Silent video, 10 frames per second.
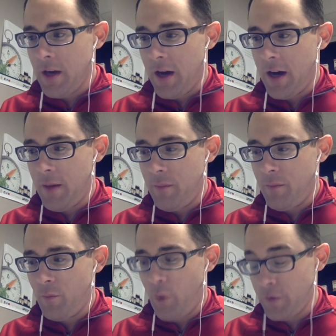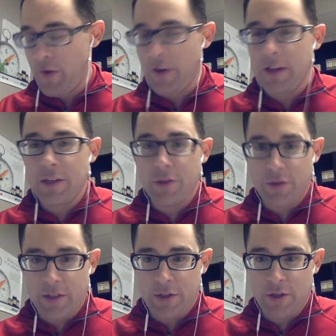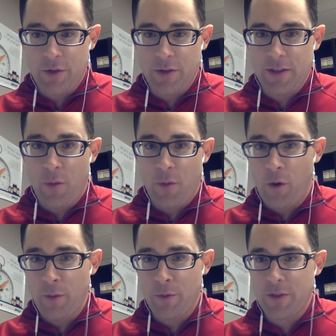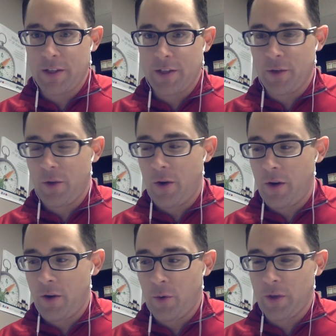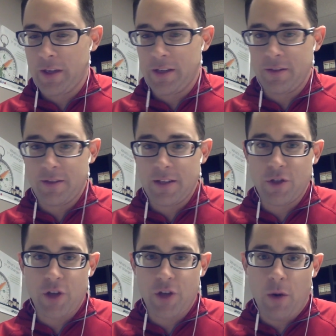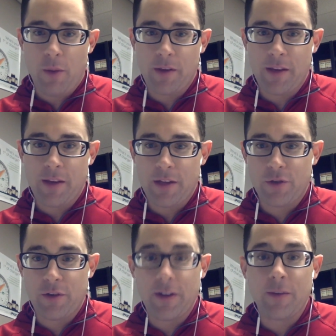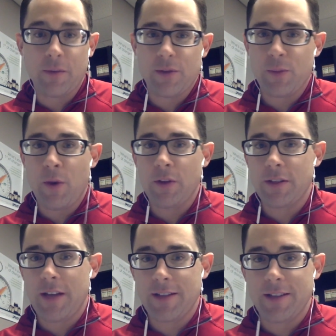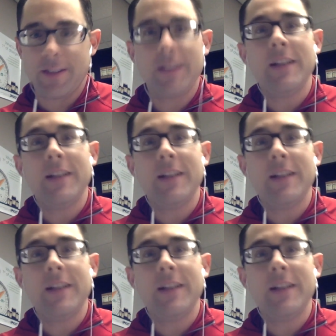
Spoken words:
What was very interesting too is that one particular organ did show up on that screen. It was the small intestine.